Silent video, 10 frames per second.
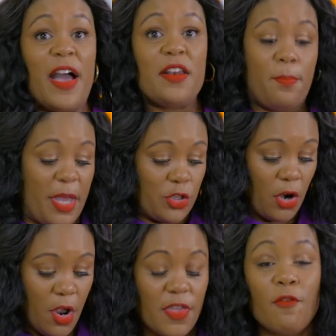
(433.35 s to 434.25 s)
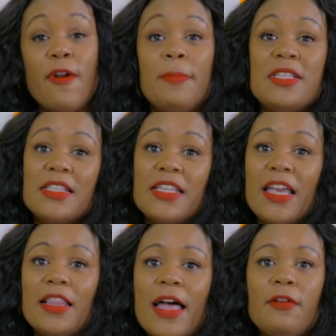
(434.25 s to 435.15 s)
to find a picture that
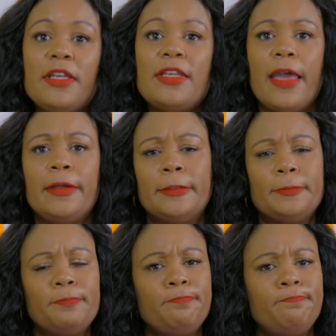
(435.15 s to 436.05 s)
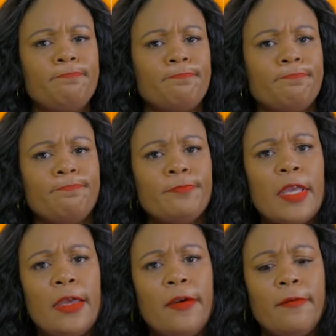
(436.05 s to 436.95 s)
represents a cloudy day. Hmm,
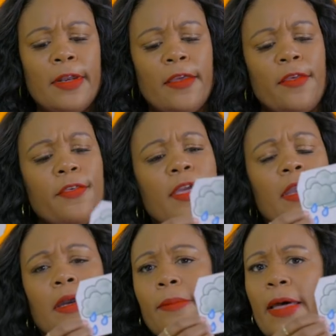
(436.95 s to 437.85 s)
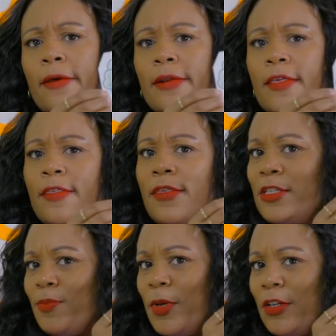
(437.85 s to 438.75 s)
what do you think about
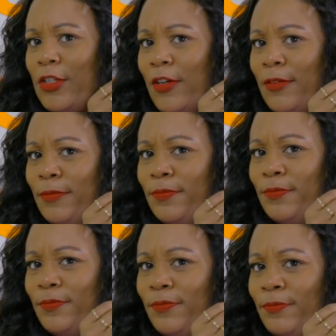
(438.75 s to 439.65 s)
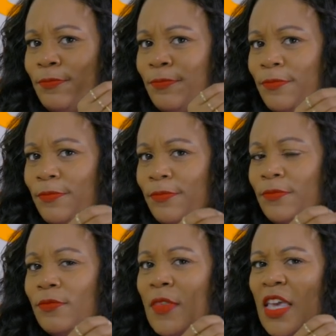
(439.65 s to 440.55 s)
this picture?
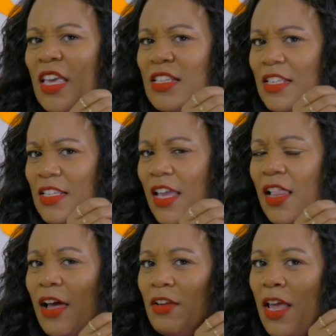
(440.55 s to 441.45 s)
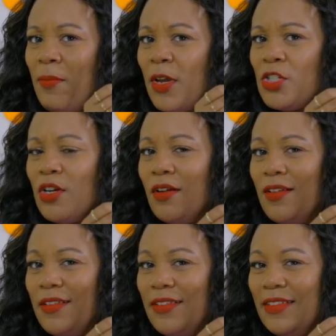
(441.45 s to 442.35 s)

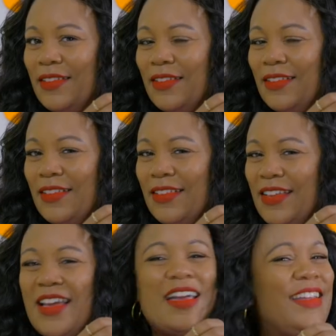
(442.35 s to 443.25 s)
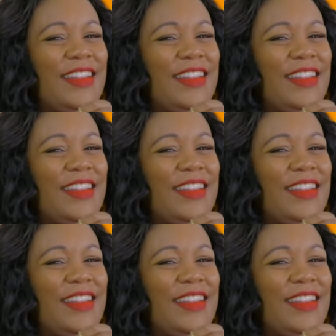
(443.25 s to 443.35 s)
Oh.